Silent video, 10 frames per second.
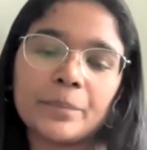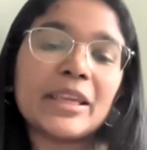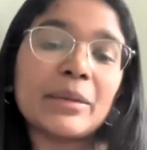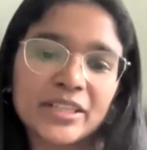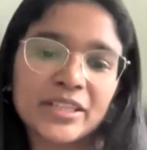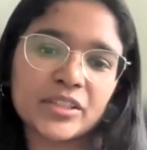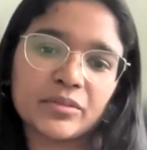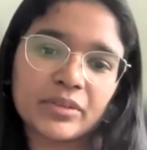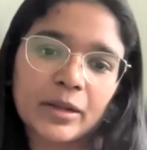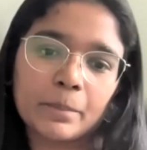images
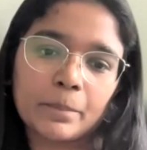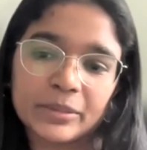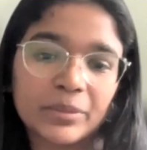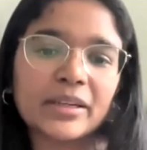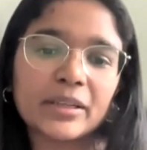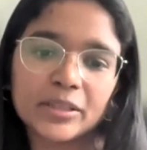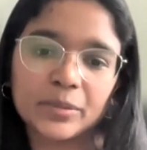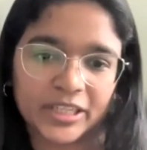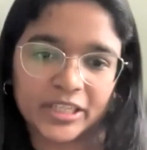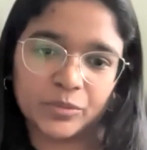from the
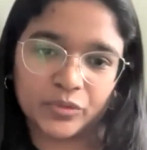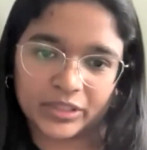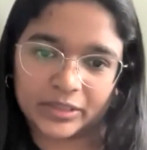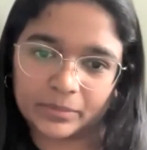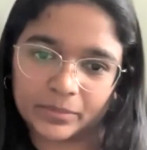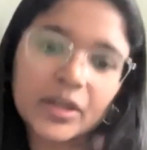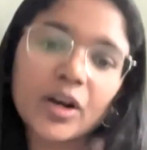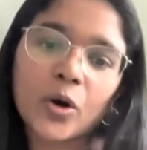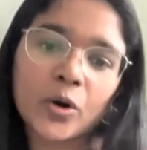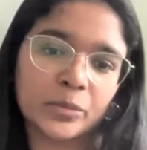British Museum
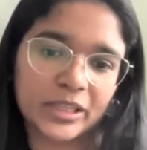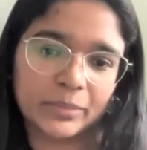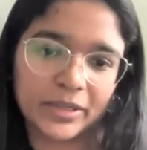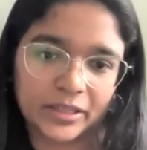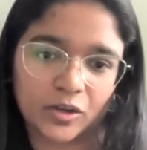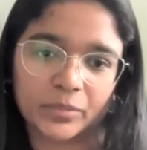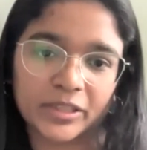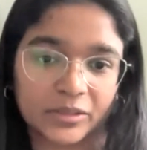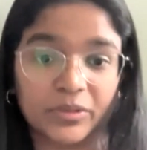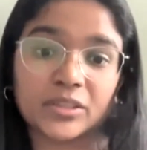on Wikimedia
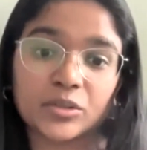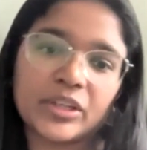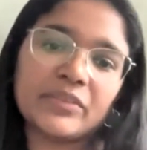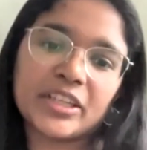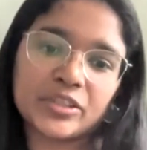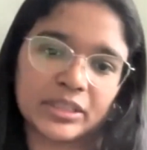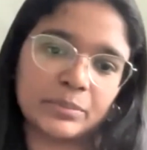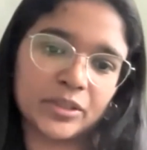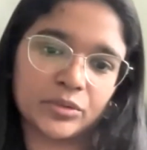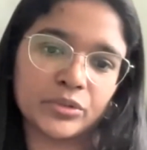Commons, which could eventually
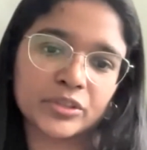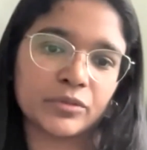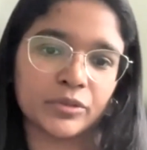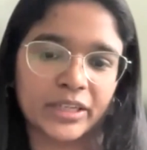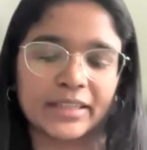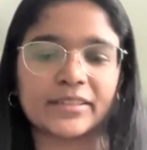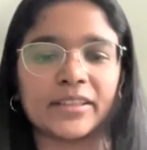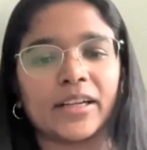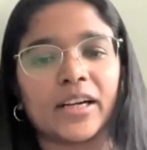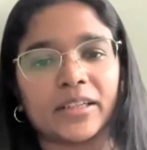be used for
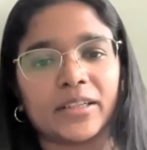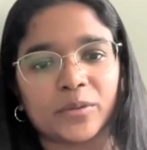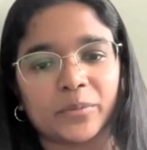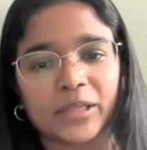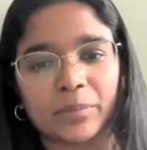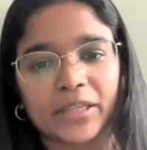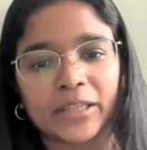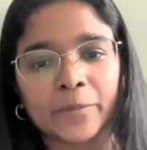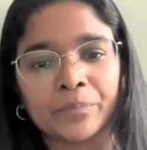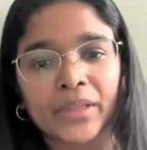illustrating articles on
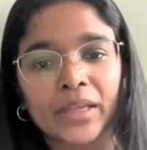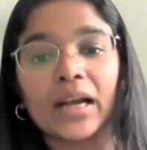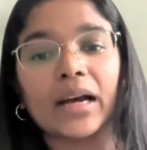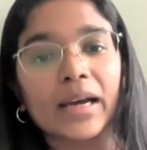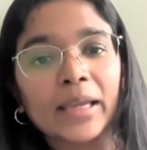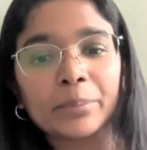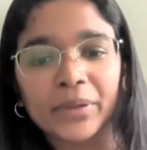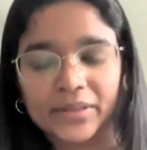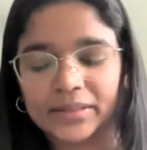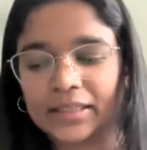Wikipedia. I
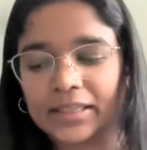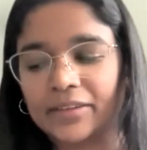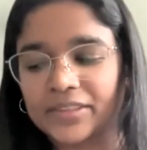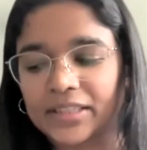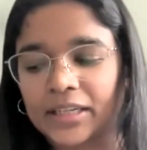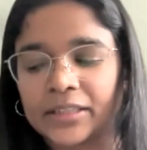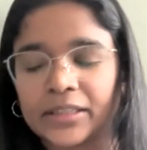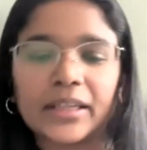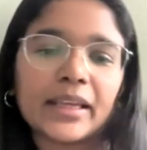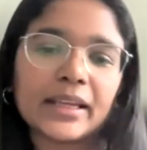personally have
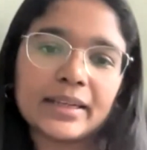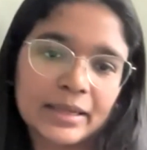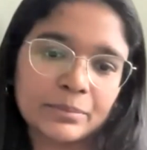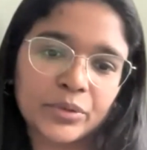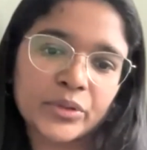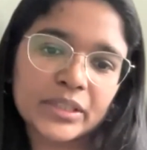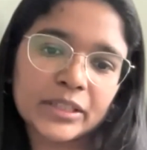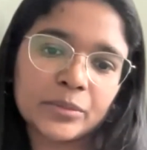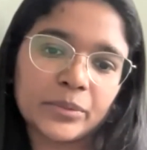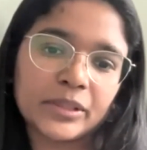started a GLAM
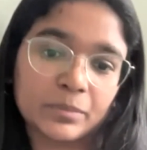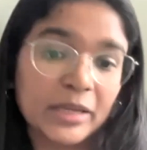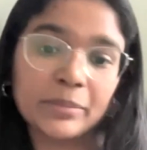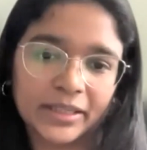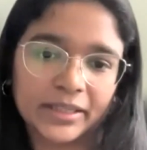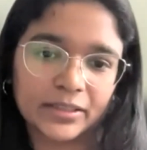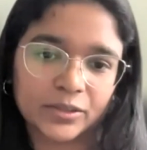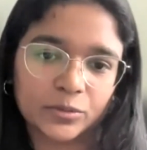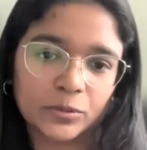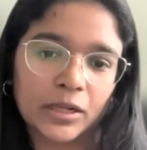project with my medical
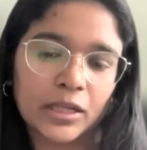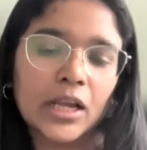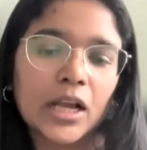school